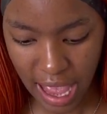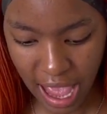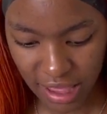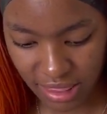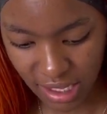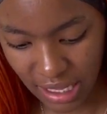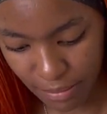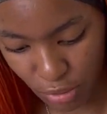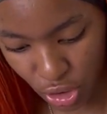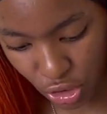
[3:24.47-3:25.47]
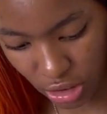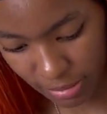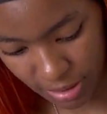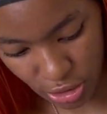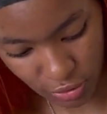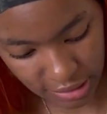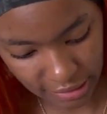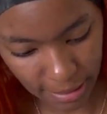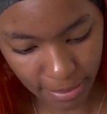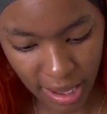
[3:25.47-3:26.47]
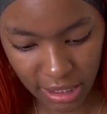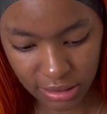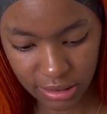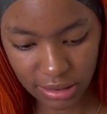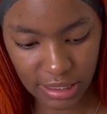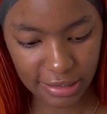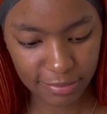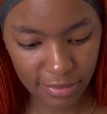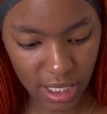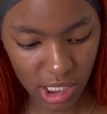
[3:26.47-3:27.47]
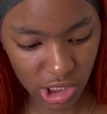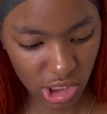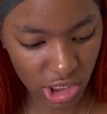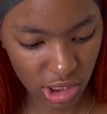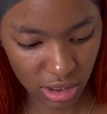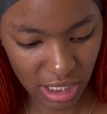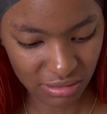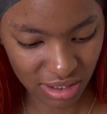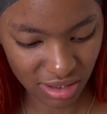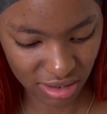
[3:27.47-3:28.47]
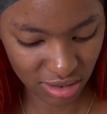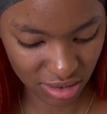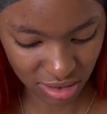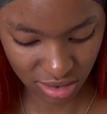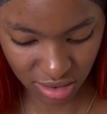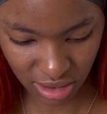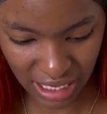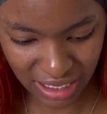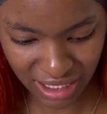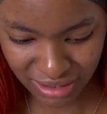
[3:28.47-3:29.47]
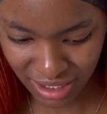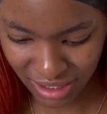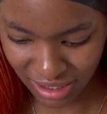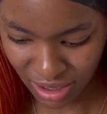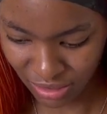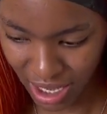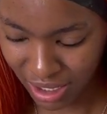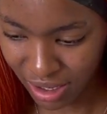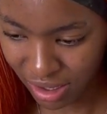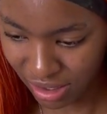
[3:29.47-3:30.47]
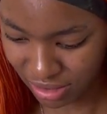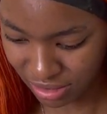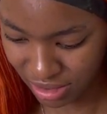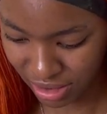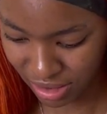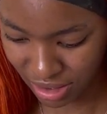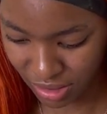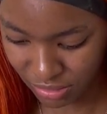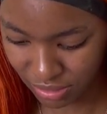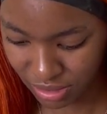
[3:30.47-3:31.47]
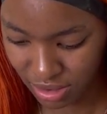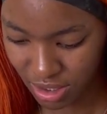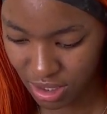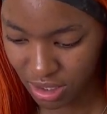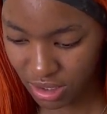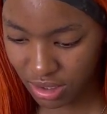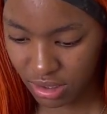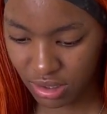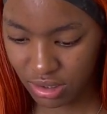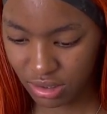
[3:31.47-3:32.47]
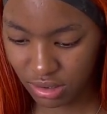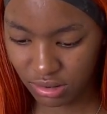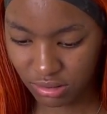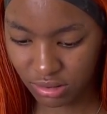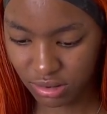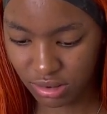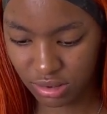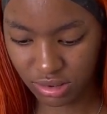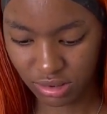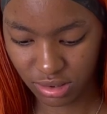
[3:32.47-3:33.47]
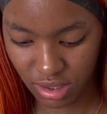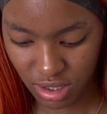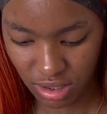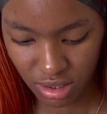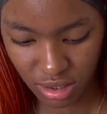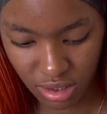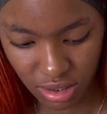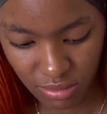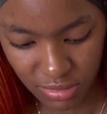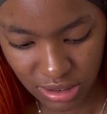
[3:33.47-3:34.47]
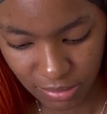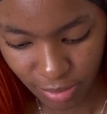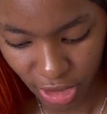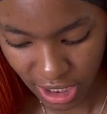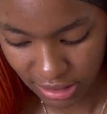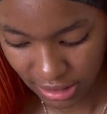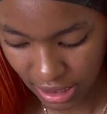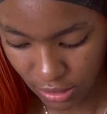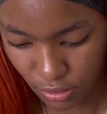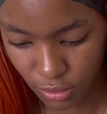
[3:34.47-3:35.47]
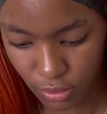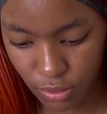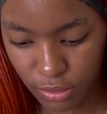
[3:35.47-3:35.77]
i think i'm not going to be using the belt that much i just can i take it out i can't take it out Ugh. mr price low